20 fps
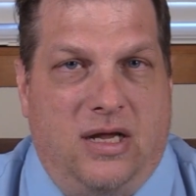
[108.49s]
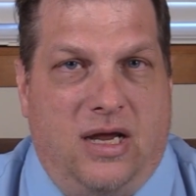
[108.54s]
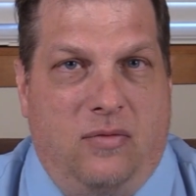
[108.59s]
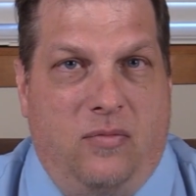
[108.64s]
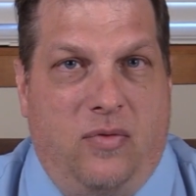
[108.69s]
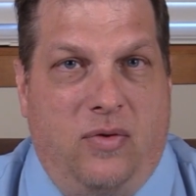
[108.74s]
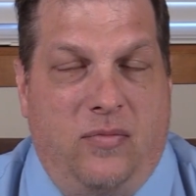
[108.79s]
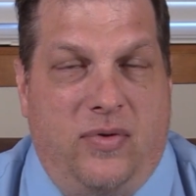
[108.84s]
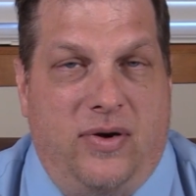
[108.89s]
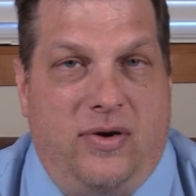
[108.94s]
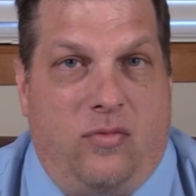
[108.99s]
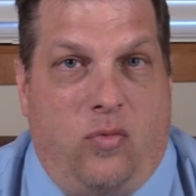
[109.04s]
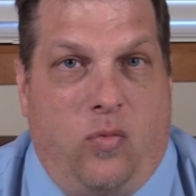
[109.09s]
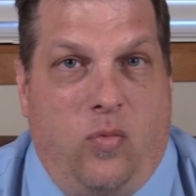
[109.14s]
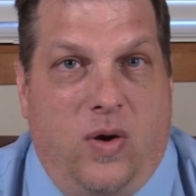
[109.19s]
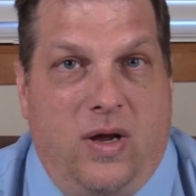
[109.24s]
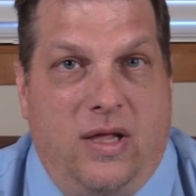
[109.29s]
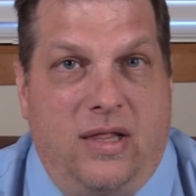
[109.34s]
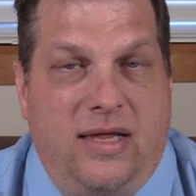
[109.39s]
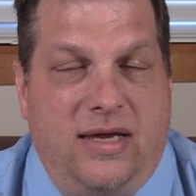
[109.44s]
And when we're
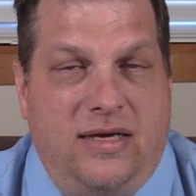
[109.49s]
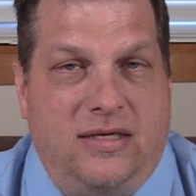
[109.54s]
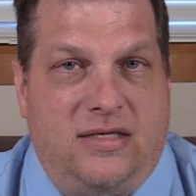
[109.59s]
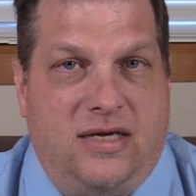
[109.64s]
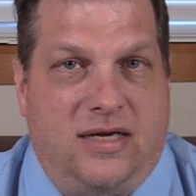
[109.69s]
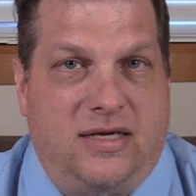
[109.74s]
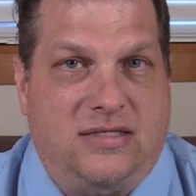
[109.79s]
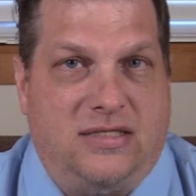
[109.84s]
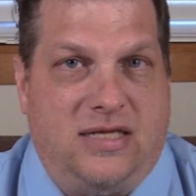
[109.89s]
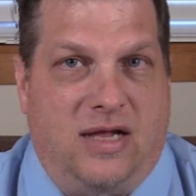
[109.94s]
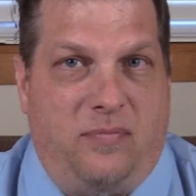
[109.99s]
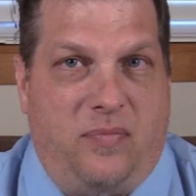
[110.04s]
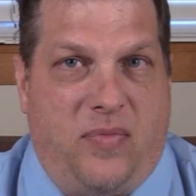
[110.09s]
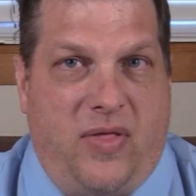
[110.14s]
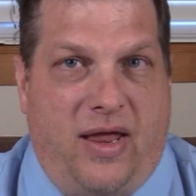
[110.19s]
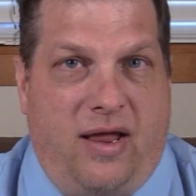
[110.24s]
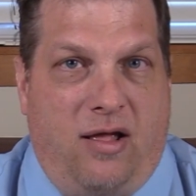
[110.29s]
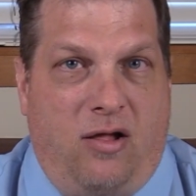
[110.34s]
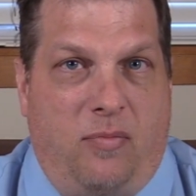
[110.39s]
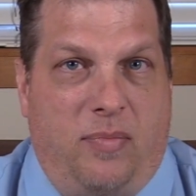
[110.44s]
willing to accept
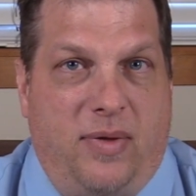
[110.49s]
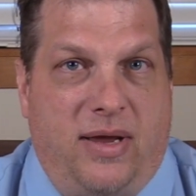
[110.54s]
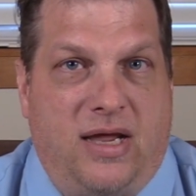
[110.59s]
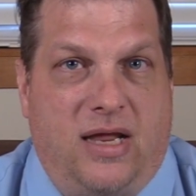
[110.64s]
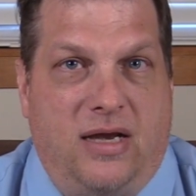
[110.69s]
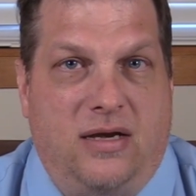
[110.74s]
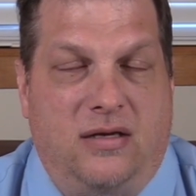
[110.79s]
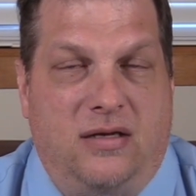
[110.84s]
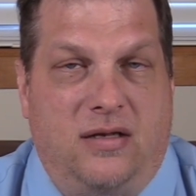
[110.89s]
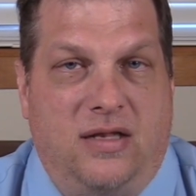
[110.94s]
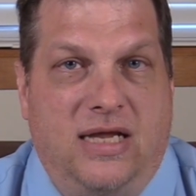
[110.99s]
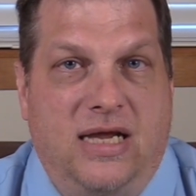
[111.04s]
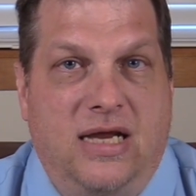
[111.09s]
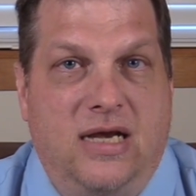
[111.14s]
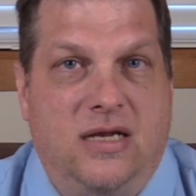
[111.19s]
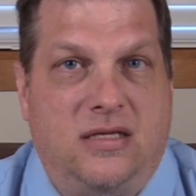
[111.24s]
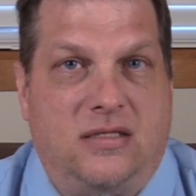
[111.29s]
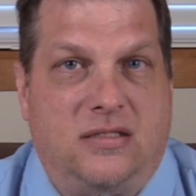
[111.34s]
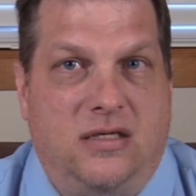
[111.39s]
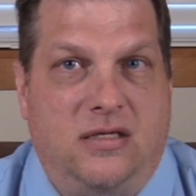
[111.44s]
the help, it can
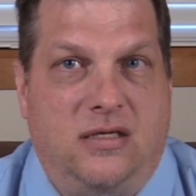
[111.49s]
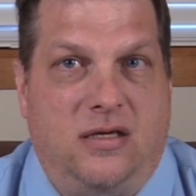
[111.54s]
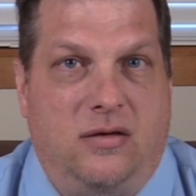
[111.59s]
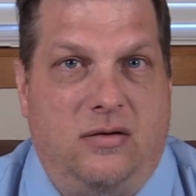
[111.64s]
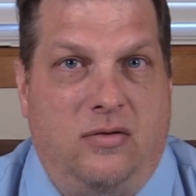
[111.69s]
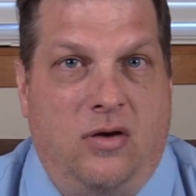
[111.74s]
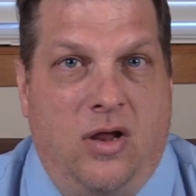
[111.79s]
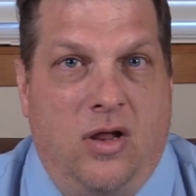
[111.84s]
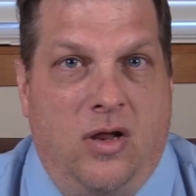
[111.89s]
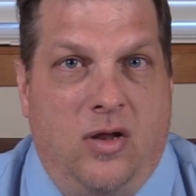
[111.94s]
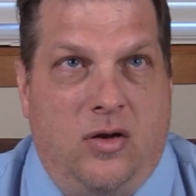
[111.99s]
lead us into